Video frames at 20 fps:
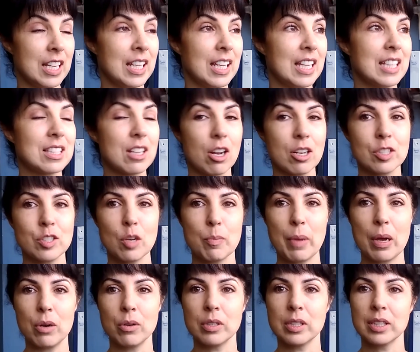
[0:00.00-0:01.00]
it's also
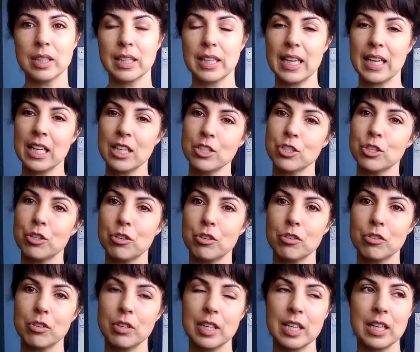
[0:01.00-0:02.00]
about
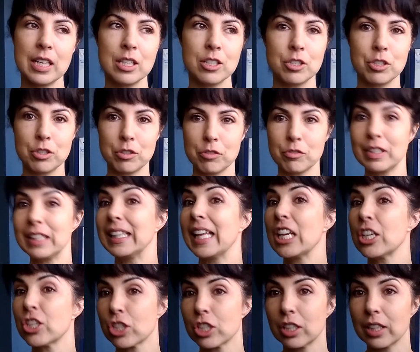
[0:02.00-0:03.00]

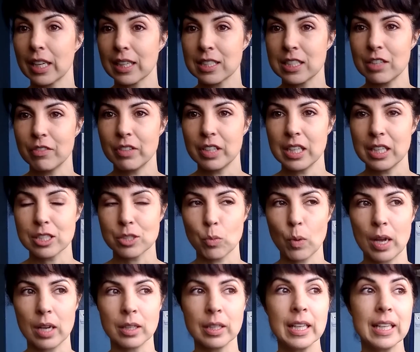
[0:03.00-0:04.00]
interrelational activity as
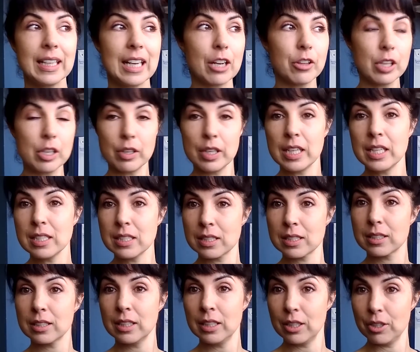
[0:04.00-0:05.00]
well. Now there
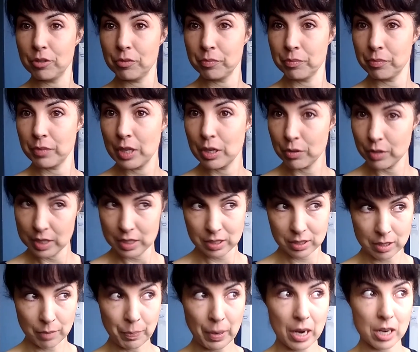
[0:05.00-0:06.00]
is
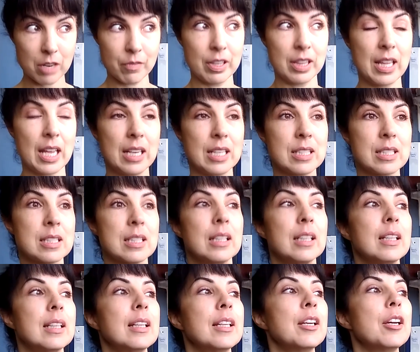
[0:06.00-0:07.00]
a part of it that is
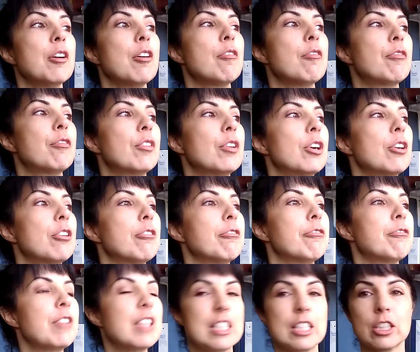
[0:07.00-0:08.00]
for
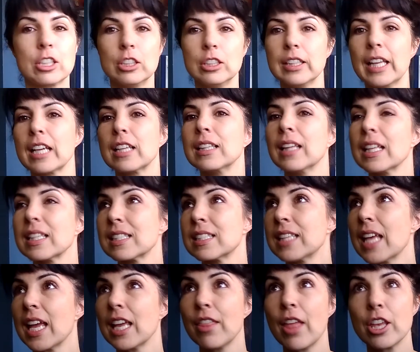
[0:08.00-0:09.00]
physical, like let's
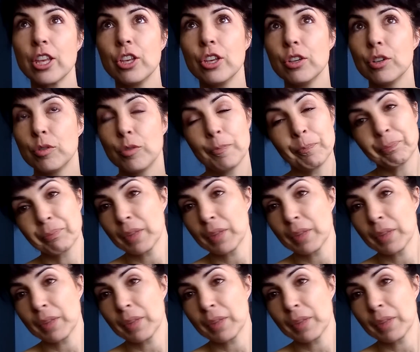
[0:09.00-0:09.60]
say that you're